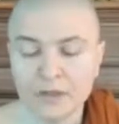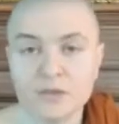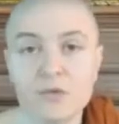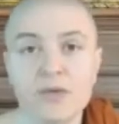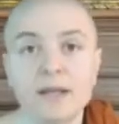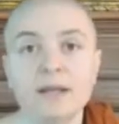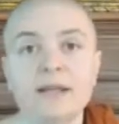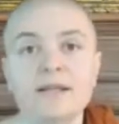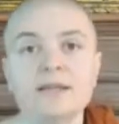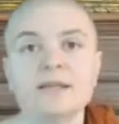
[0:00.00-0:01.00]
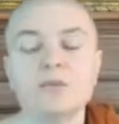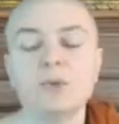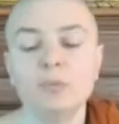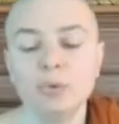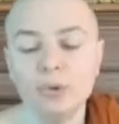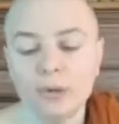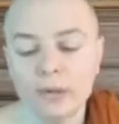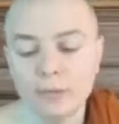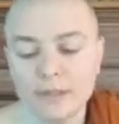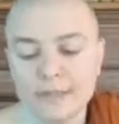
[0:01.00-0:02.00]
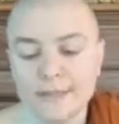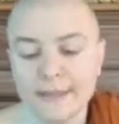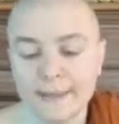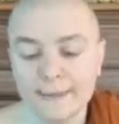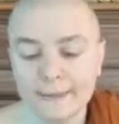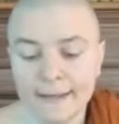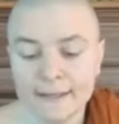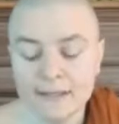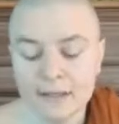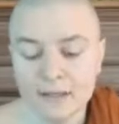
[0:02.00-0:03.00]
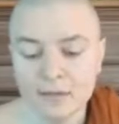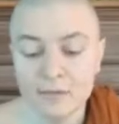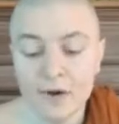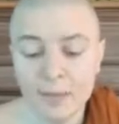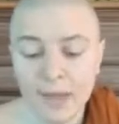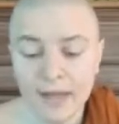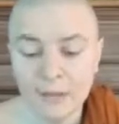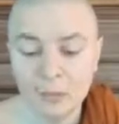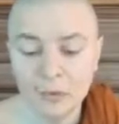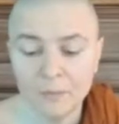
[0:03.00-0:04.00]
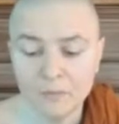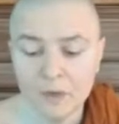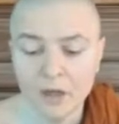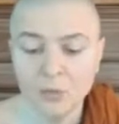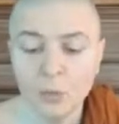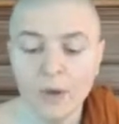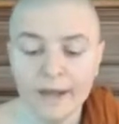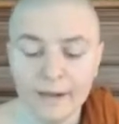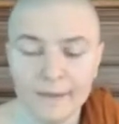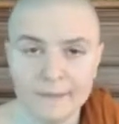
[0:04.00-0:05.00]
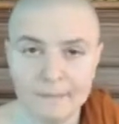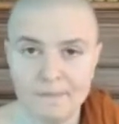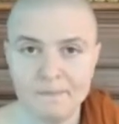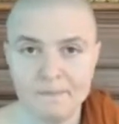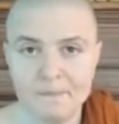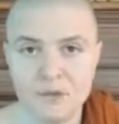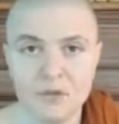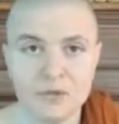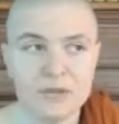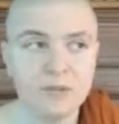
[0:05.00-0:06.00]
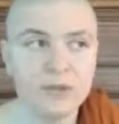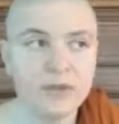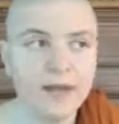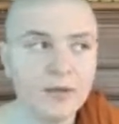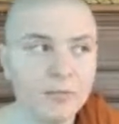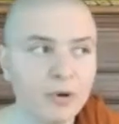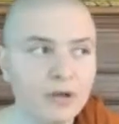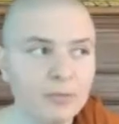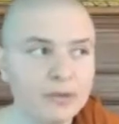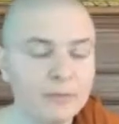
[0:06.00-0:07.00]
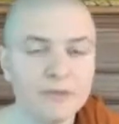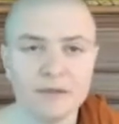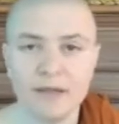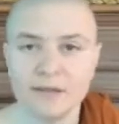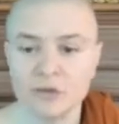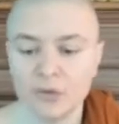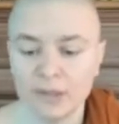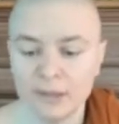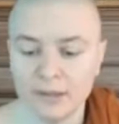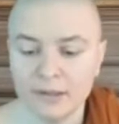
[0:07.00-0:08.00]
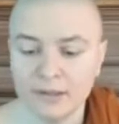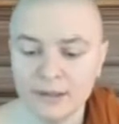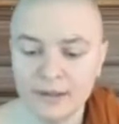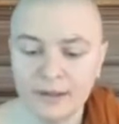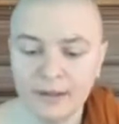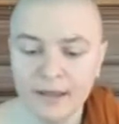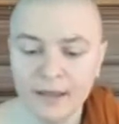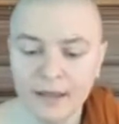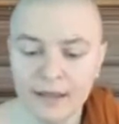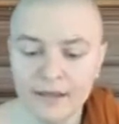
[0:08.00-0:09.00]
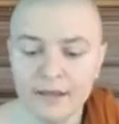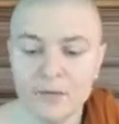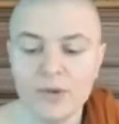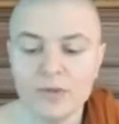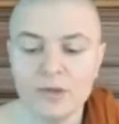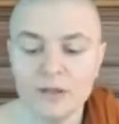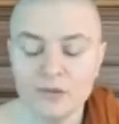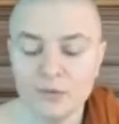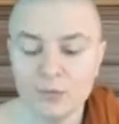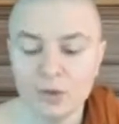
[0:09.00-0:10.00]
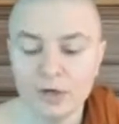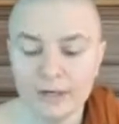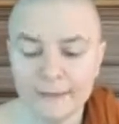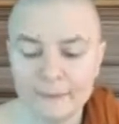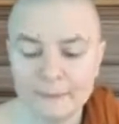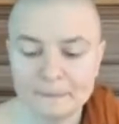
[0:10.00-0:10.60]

So then he's reborn once again as a farm animal, unwell. So still with health problems, castrated, and with lots of work.